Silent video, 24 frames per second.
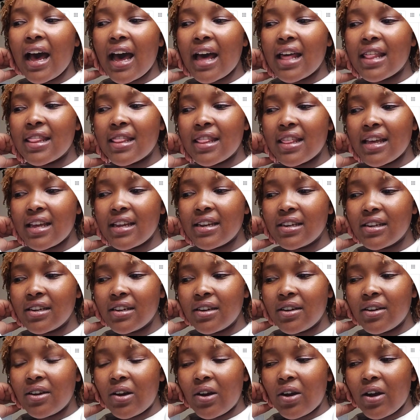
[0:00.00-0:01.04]
And then
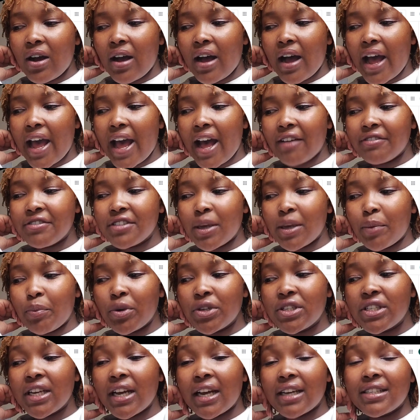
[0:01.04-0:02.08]
I have
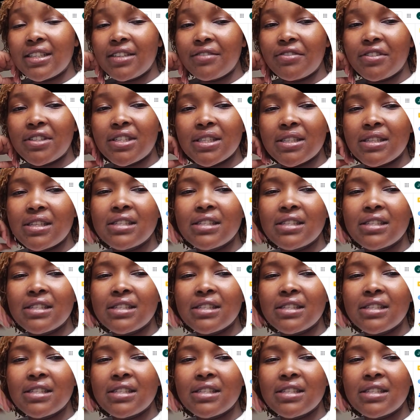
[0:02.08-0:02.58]
supporting activities.